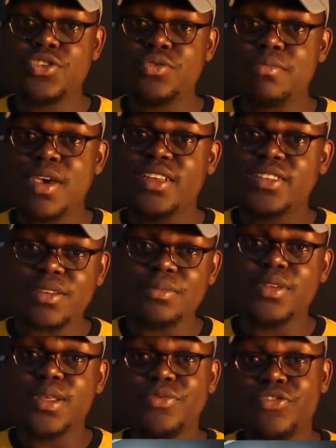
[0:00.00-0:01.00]
you make
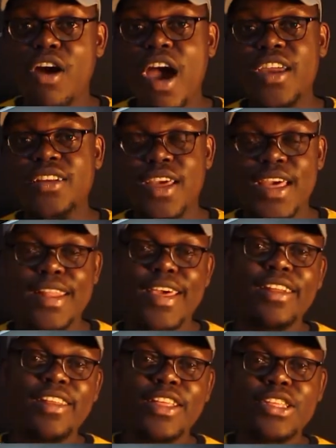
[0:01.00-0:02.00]
some deep frying and
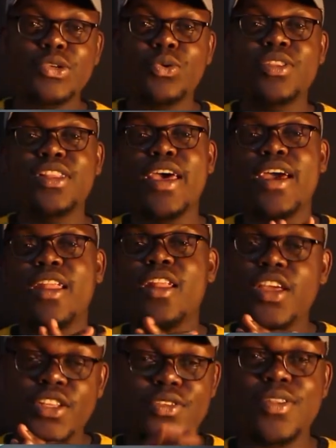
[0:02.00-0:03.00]
then it will turn
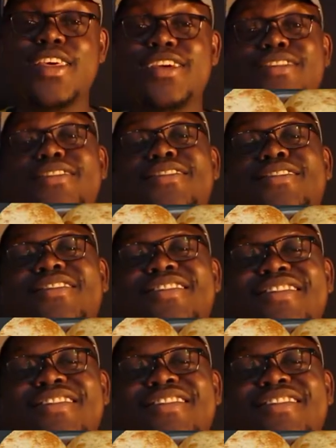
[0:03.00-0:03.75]
into this.